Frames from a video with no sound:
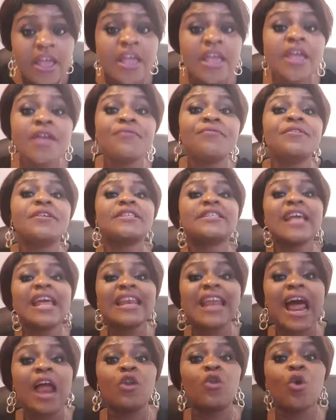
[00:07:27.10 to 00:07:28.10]
If you say
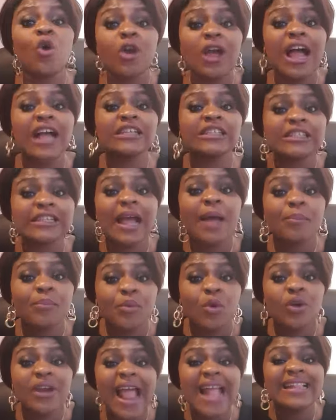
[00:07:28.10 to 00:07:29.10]
na local
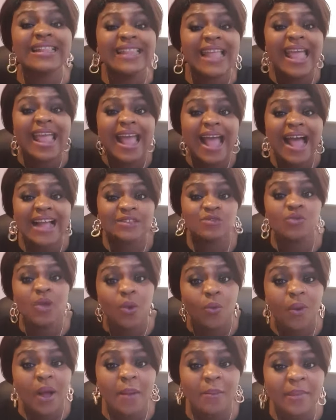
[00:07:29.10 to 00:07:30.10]
champion that day had to
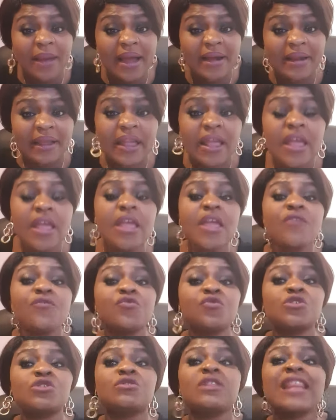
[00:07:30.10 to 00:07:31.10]
want marry, if
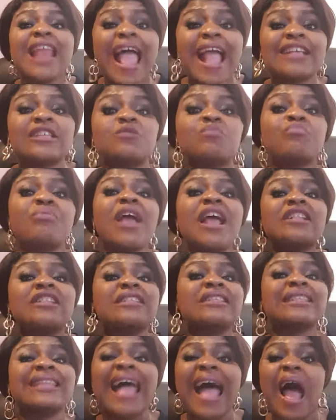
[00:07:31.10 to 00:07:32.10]
you like
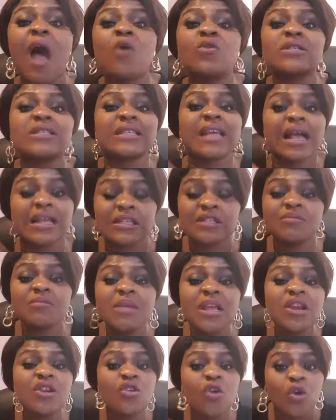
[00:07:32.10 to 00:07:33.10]
spend thousands,
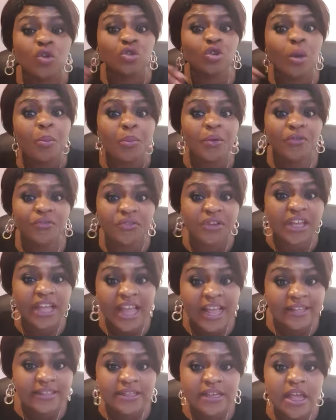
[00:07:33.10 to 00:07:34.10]
million on top of his
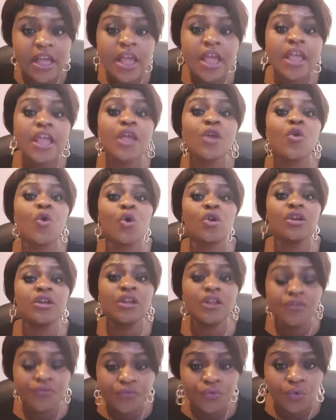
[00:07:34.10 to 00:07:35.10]
head, he go
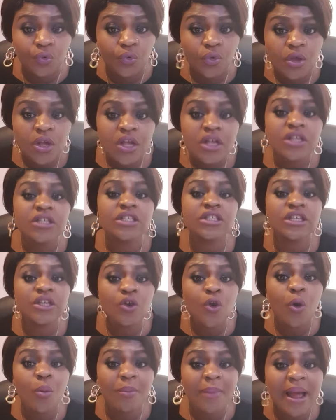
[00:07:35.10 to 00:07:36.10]
leave you, still
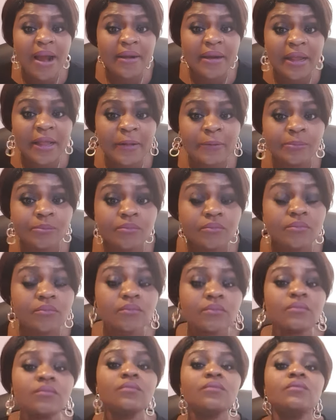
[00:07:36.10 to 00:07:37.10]
go marry
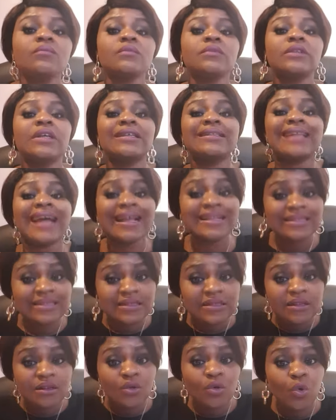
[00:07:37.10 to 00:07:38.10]
that
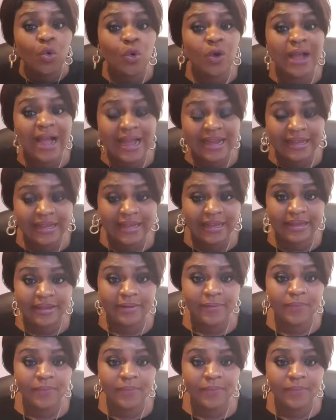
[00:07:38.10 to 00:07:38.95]
local girl.